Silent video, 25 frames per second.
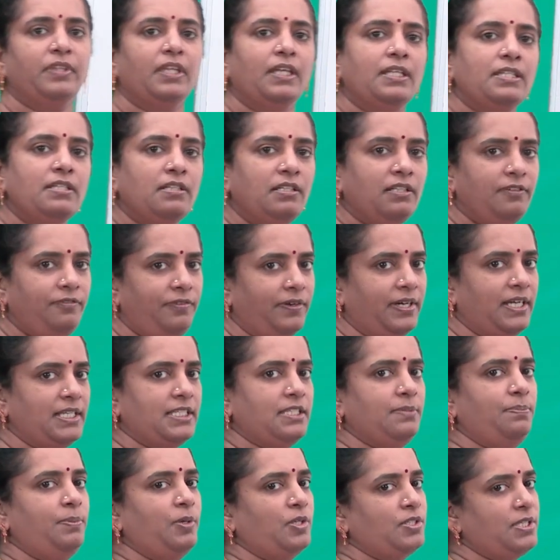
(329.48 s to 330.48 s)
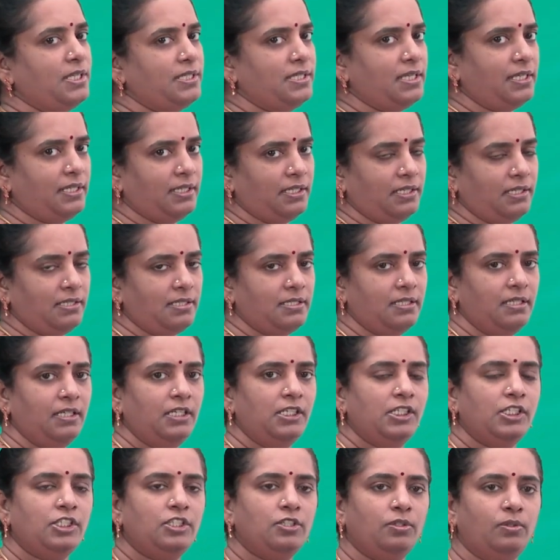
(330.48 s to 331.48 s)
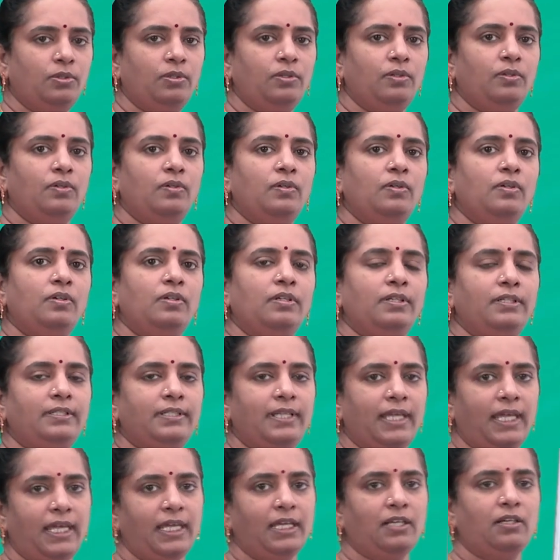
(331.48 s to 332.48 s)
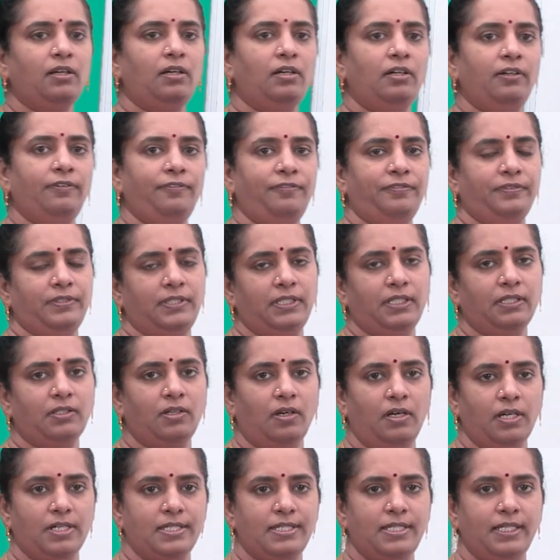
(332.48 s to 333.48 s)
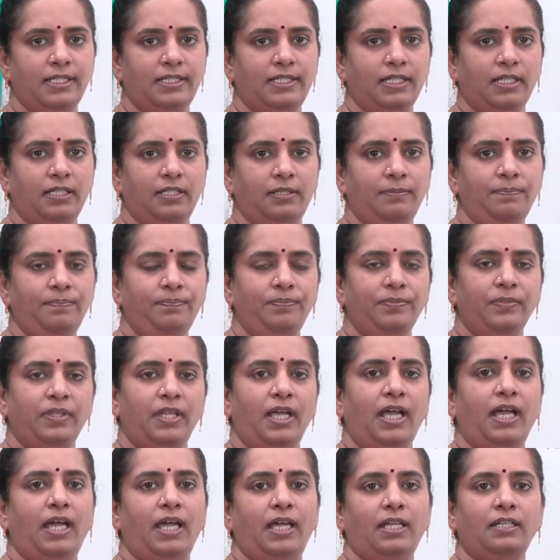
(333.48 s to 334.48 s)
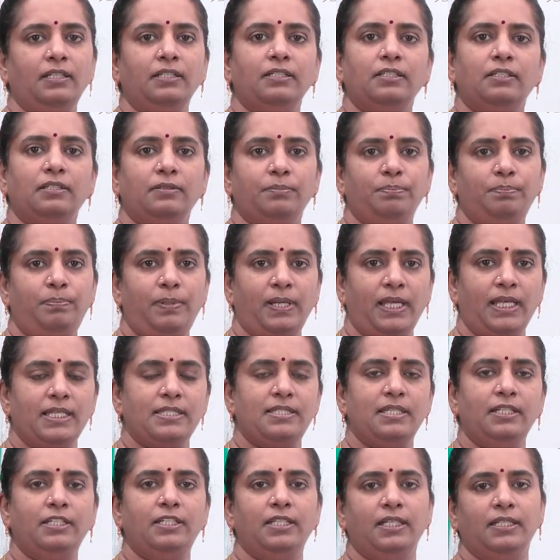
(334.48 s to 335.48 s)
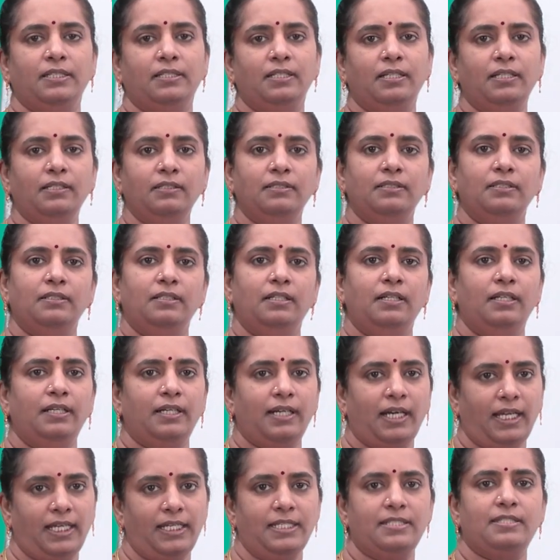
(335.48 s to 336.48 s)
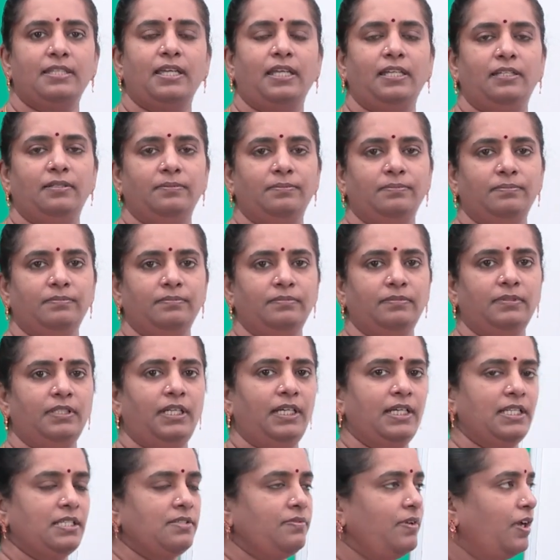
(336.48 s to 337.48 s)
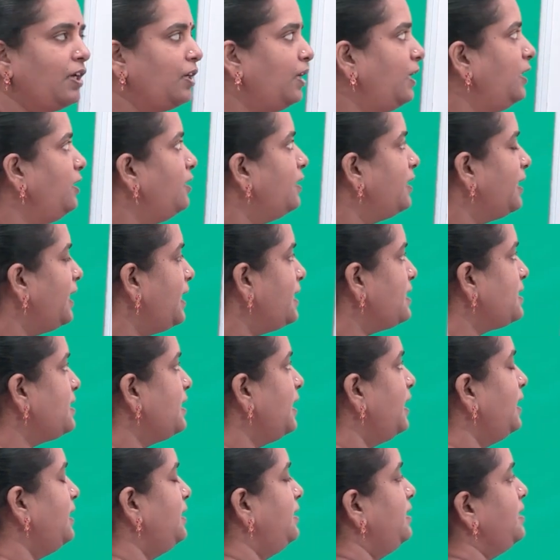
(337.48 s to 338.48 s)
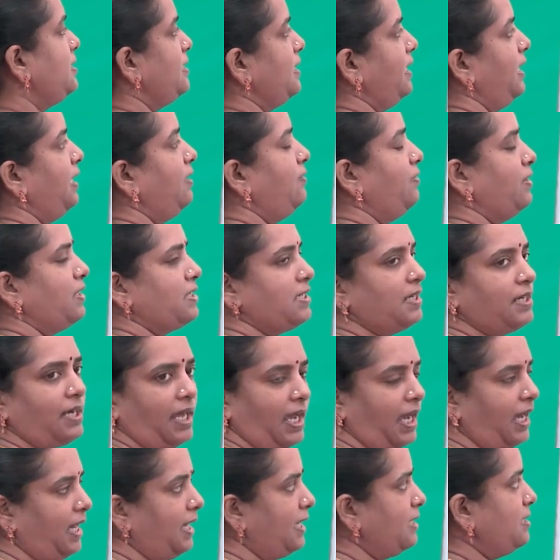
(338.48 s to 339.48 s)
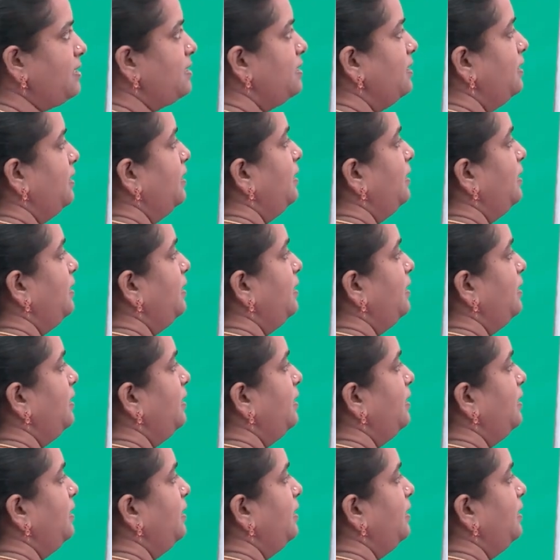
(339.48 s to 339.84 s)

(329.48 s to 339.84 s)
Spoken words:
So, the first procedure is to take off the constant term and place it in the right side. That is, we are going to restate this equation as